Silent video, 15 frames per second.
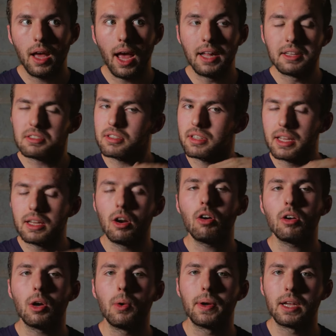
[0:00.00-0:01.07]
and see it
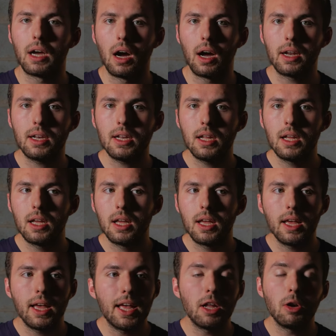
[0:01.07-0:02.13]
all going on,
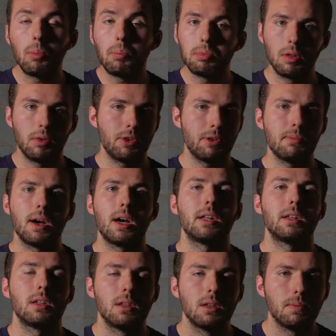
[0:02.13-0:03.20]
it'll blow your
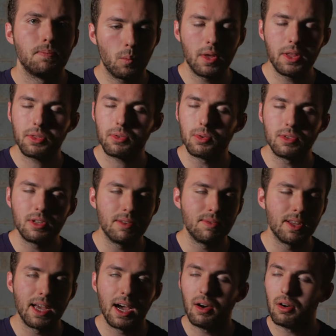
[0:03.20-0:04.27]
mind. we threw
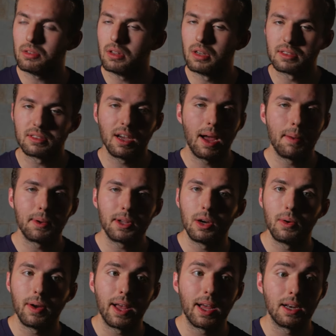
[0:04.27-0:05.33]
TV out a long time
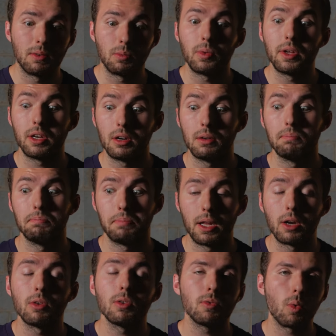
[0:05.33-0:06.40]
ago and we are
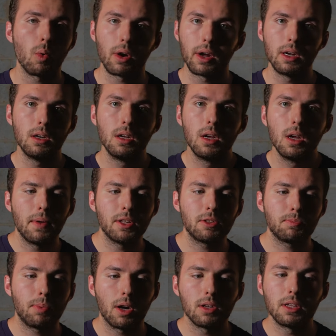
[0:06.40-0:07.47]
better for it.
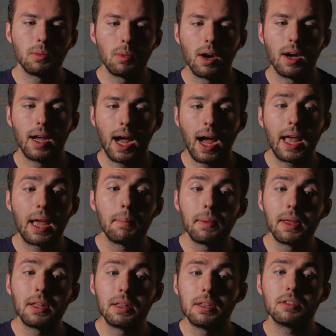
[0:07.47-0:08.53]
It's partly why I
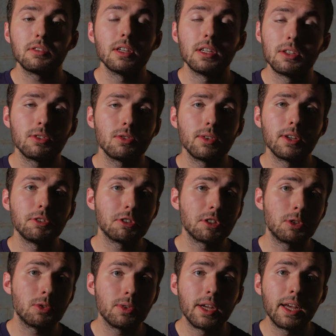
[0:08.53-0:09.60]
am in this industry, is
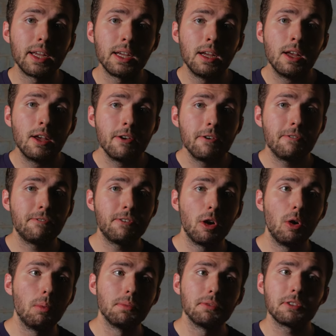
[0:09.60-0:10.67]
to create
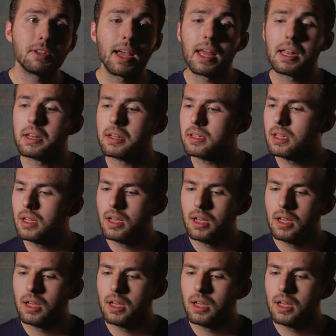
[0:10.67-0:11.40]
films and